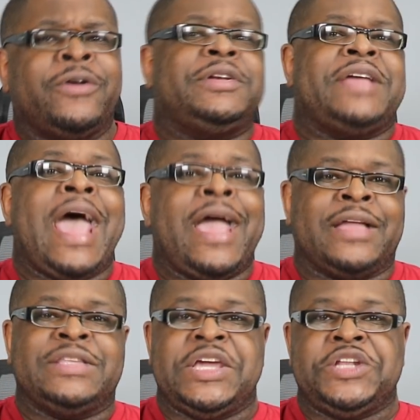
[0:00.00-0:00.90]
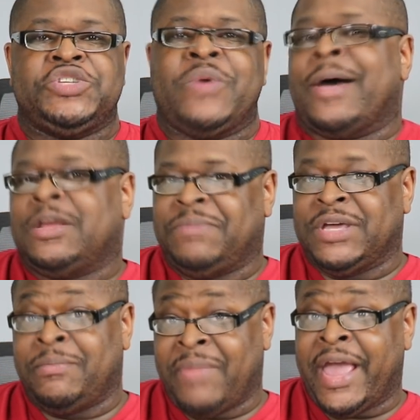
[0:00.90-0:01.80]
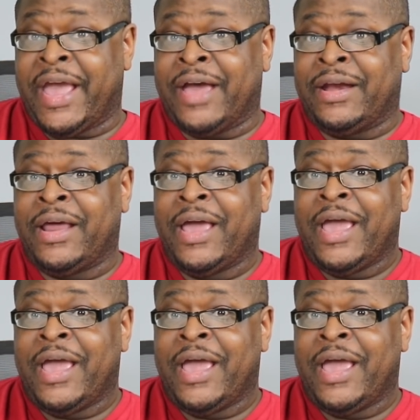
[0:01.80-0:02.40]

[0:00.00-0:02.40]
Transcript: your dad can teach you how to be a man,